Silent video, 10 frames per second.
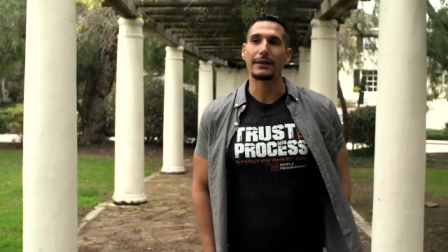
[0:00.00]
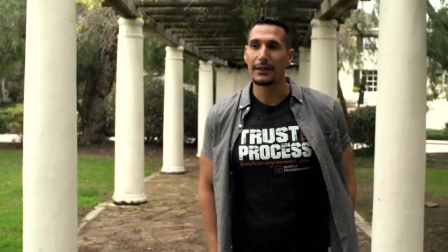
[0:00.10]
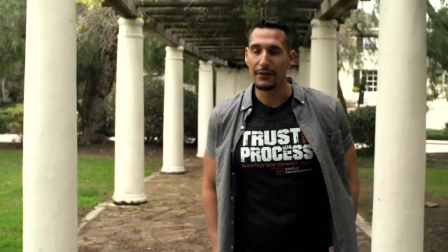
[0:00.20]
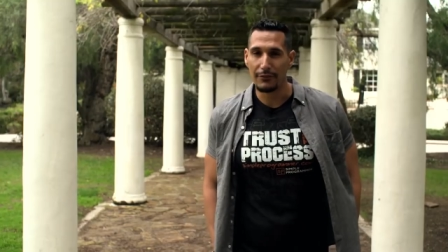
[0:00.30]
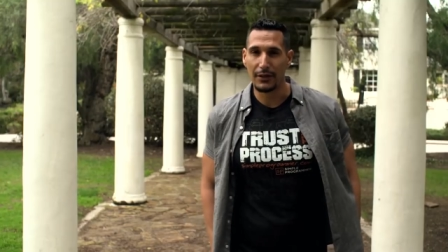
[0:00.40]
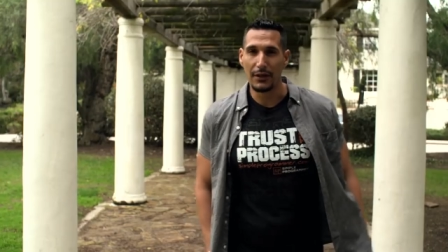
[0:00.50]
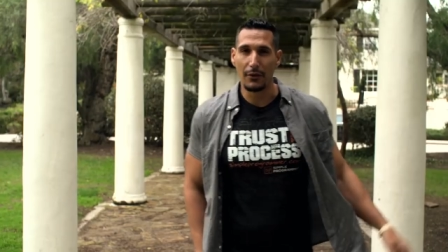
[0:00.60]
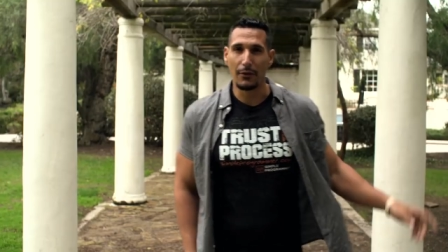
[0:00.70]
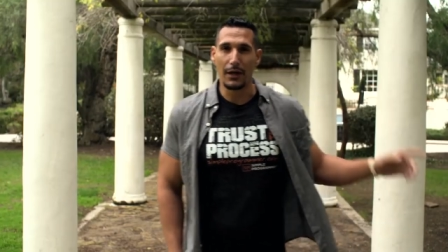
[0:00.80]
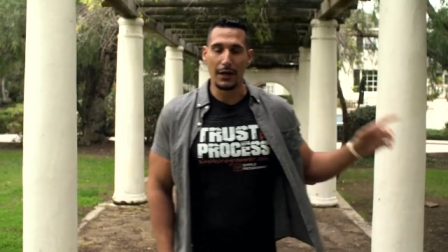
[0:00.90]
I did a
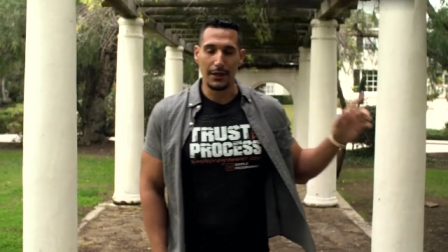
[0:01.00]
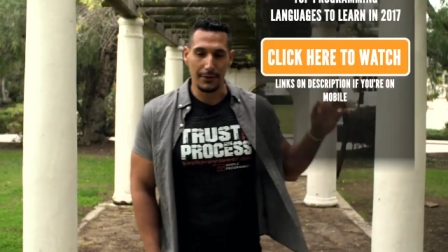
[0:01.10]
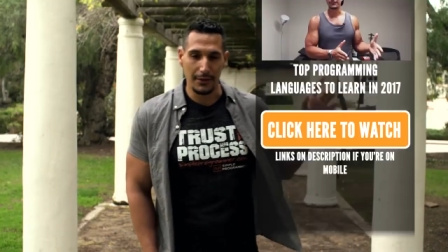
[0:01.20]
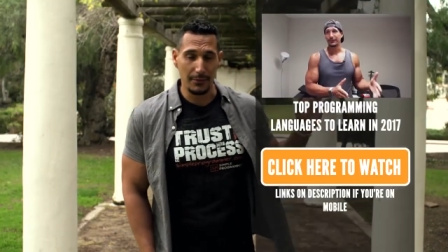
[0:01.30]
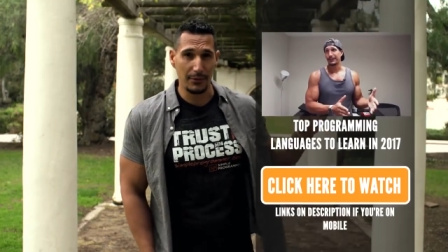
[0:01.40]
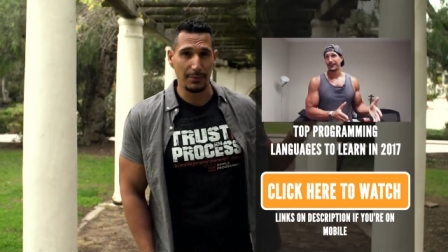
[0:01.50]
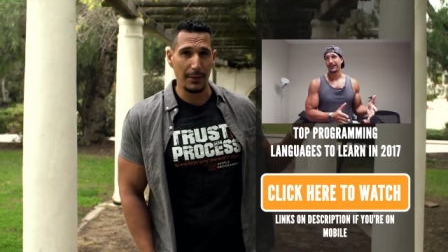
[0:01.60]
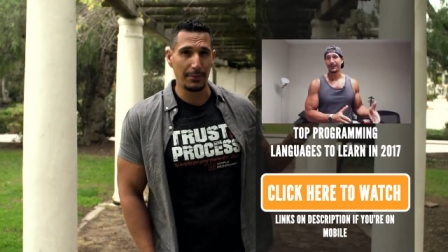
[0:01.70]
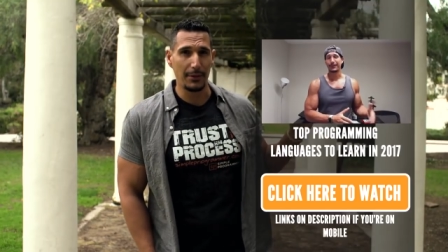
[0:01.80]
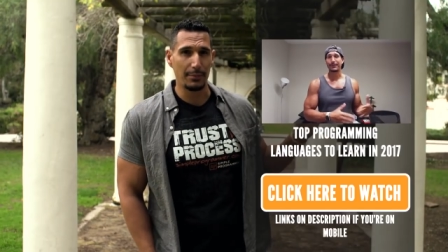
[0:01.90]
video on the most
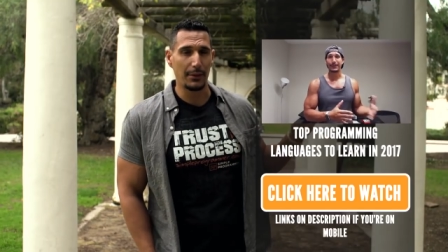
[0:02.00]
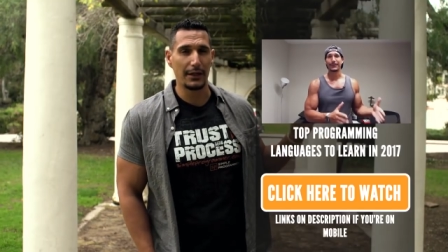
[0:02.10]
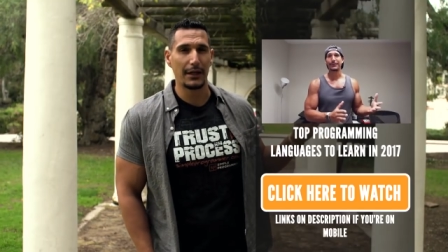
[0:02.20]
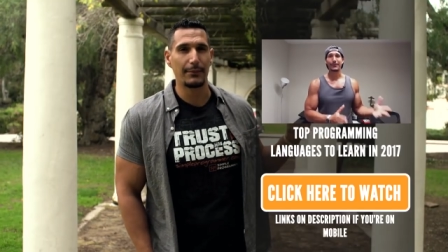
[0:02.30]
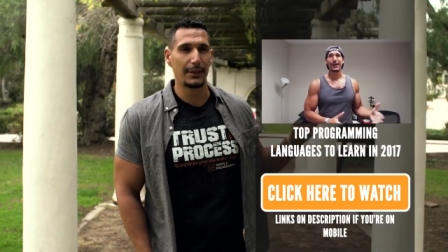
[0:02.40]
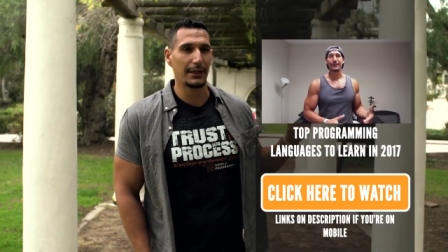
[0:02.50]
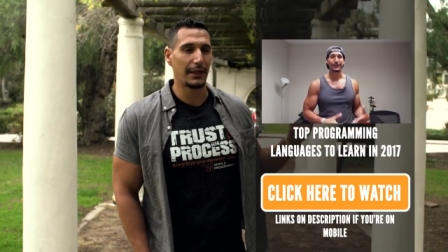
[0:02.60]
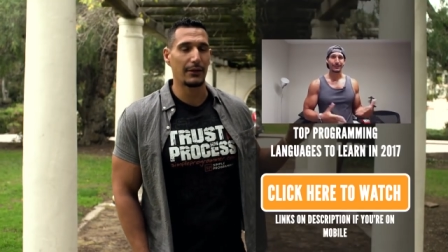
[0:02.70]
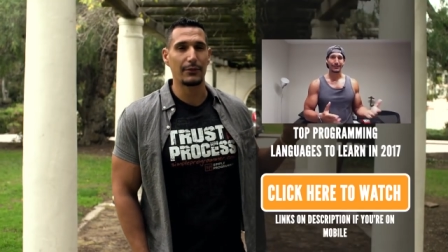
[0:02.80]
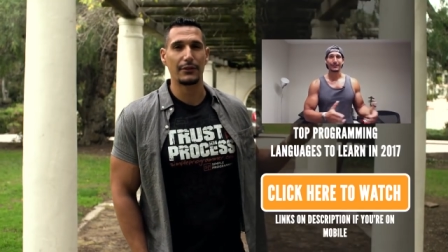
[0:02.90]
popular programming
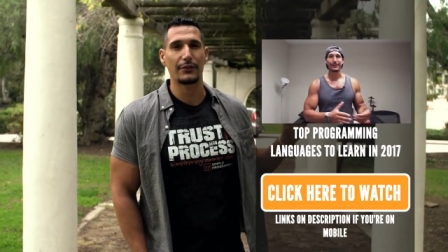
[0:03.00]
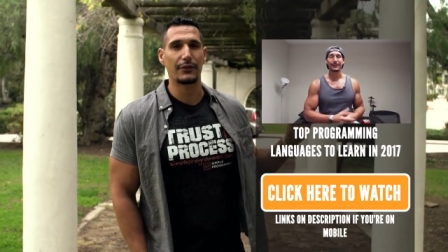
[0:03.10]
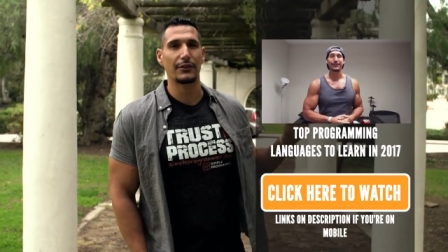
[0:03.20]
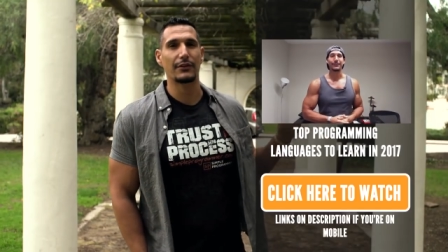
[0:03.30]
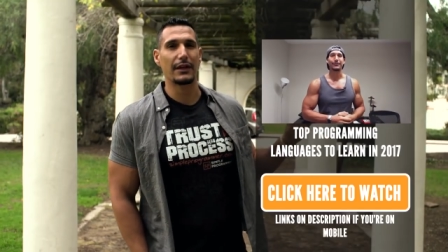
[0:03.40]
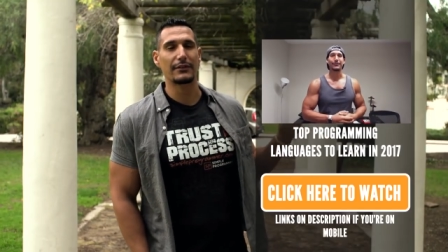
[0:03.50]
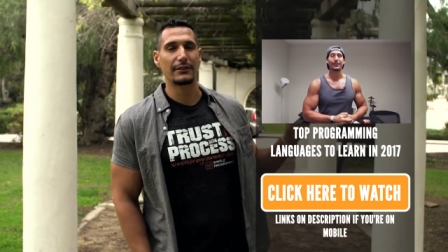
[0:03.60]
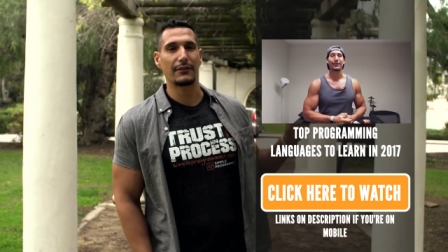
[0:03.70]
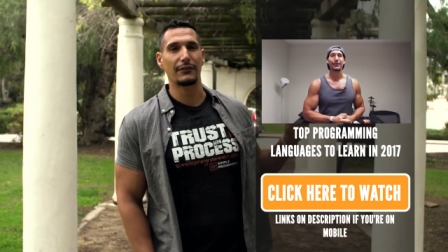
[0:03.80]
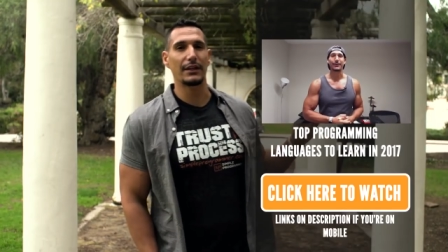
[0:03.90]
languages for
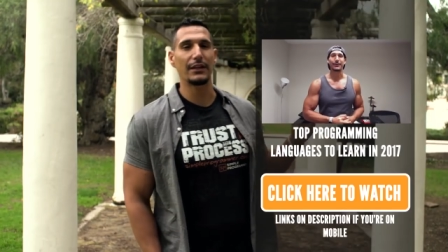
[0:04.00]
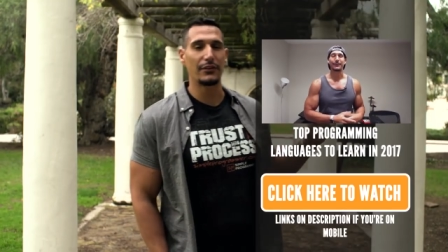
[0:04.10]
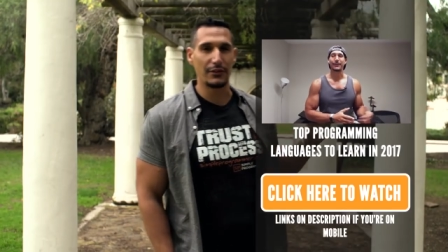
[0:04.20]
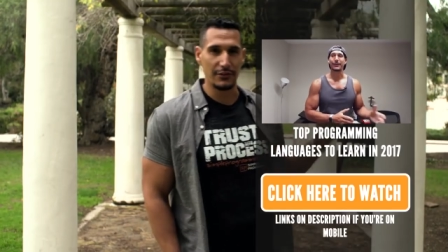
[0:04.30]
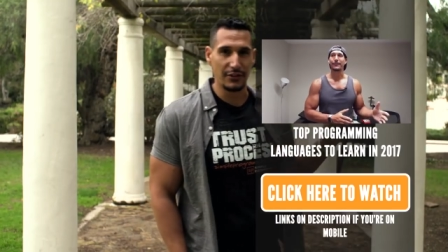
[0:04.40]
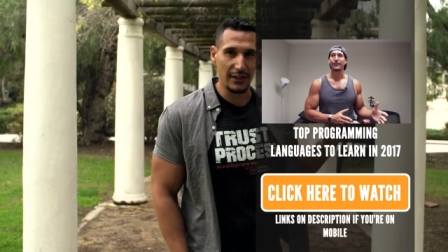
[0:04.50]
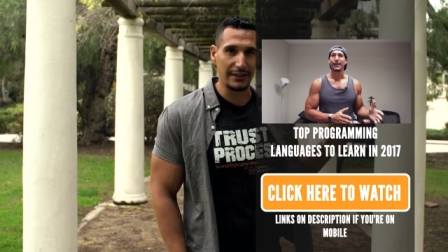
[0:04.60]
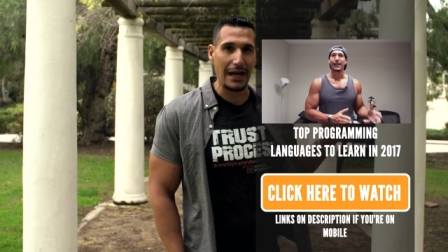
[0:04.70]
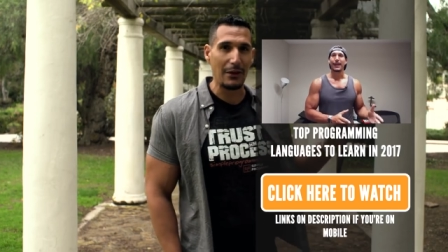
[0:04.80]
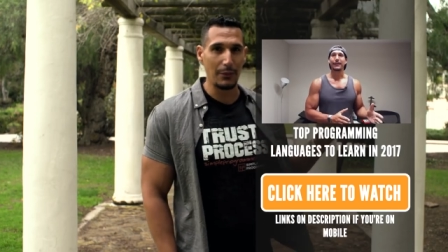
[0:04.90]
2017. You can
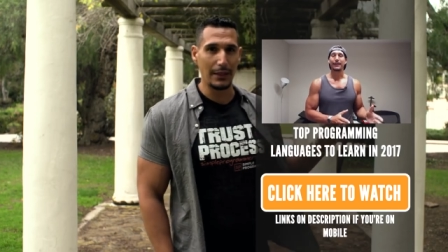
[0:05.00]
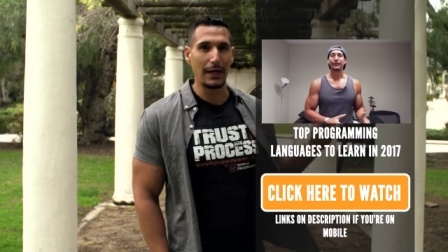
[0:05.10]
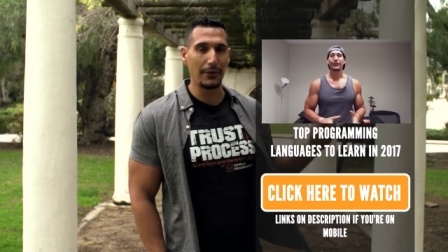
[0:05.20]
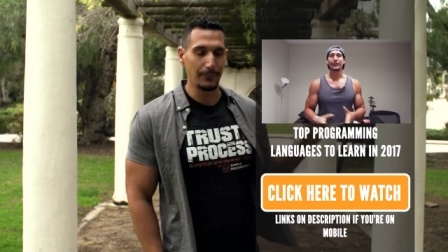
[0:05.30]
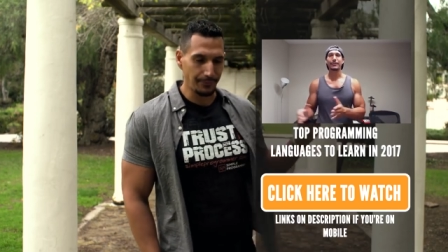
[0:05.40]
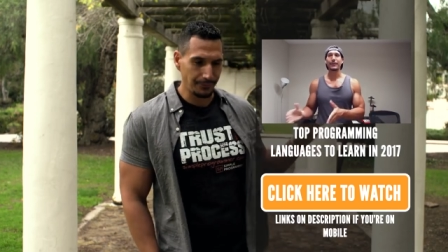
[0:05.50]
check that one out.